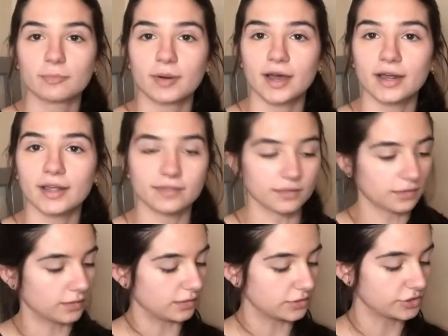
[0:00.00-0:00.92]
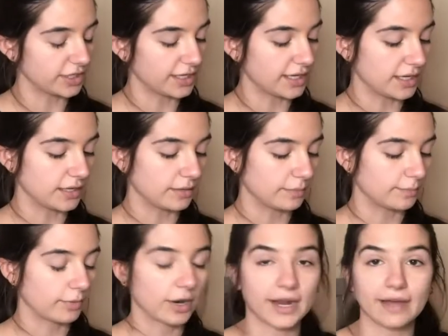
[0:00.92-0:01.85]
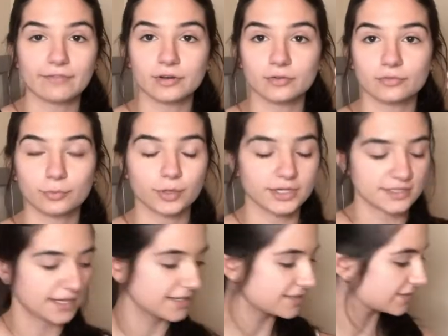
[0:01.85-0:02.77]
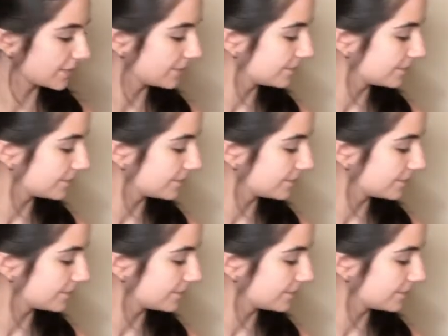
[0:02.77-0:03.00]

Pot in the shade Park Avenue Princess.